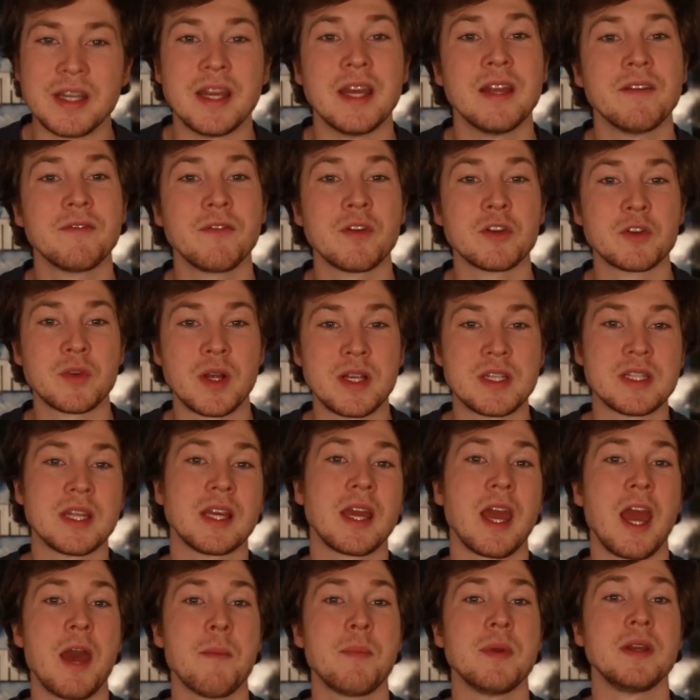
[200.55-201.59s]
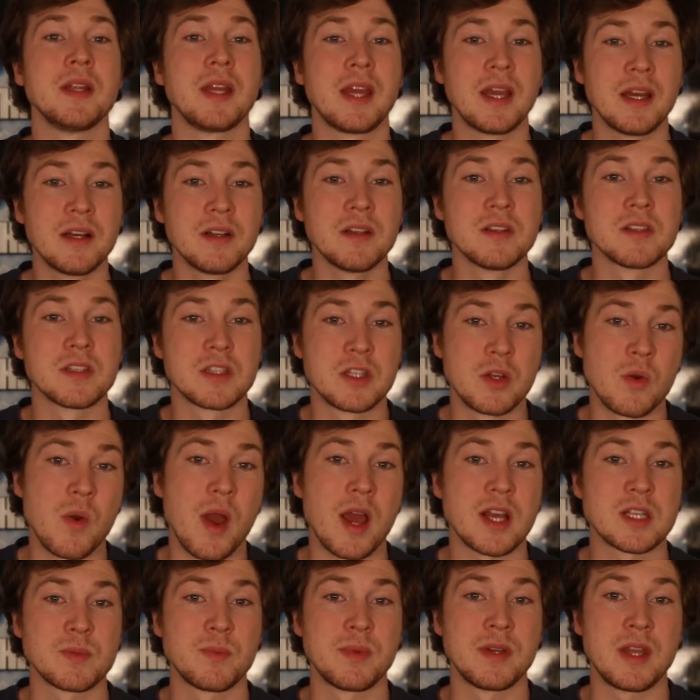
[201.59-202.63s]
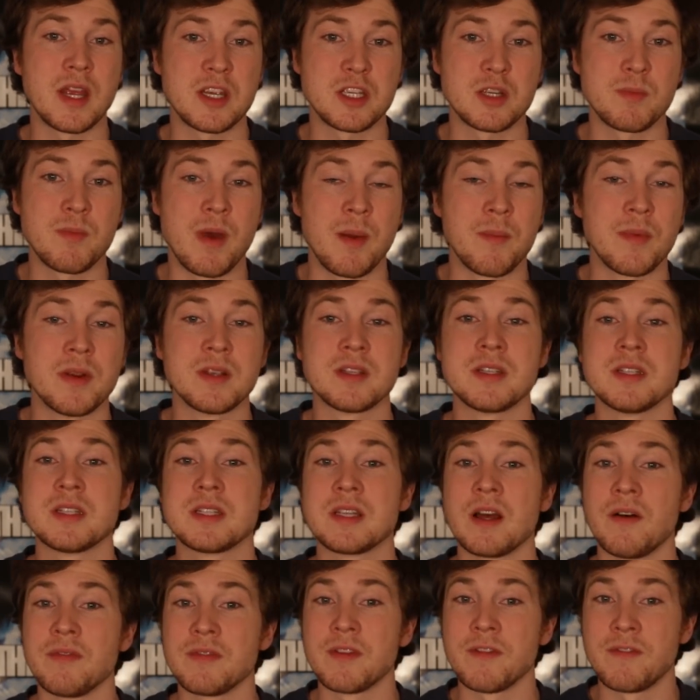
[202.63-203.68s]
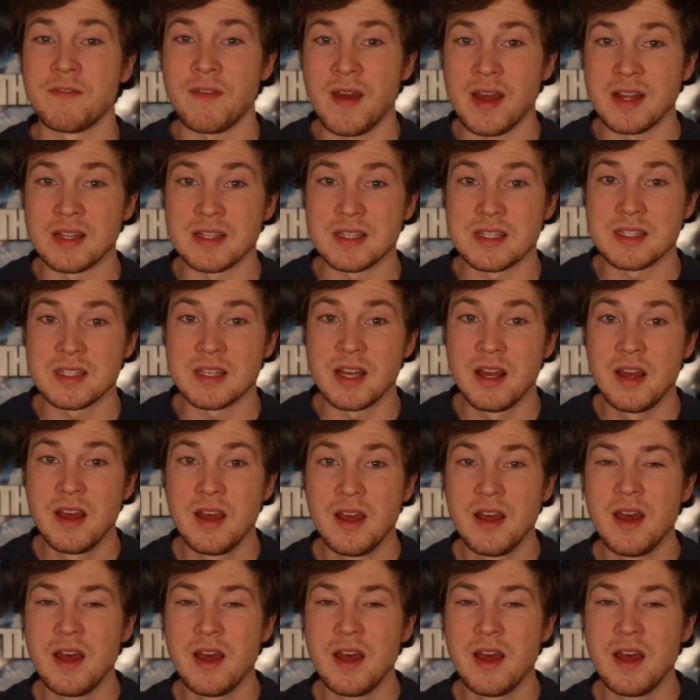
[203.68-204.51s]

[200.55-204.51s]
he infiltrates the camp and kills two expedition members in self-defense